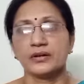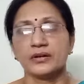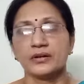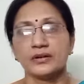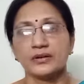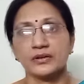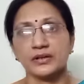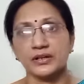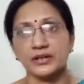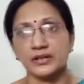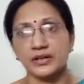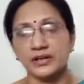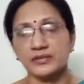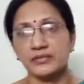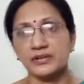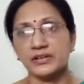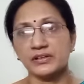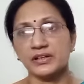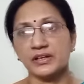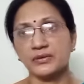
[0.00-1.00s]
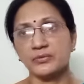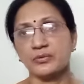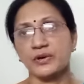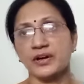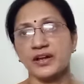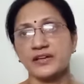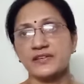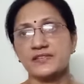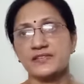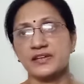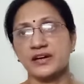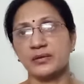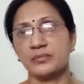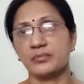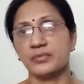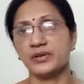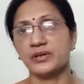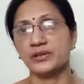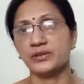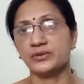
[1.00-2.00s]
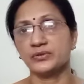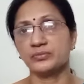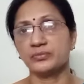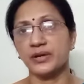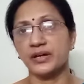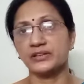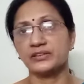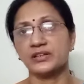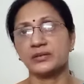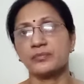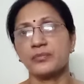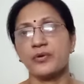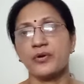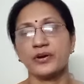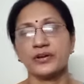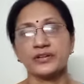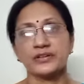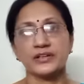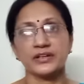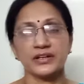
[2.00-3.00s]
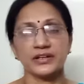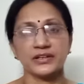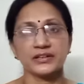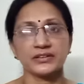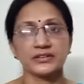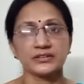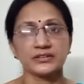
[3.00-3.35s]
Okay, I will give one example to make the point clear.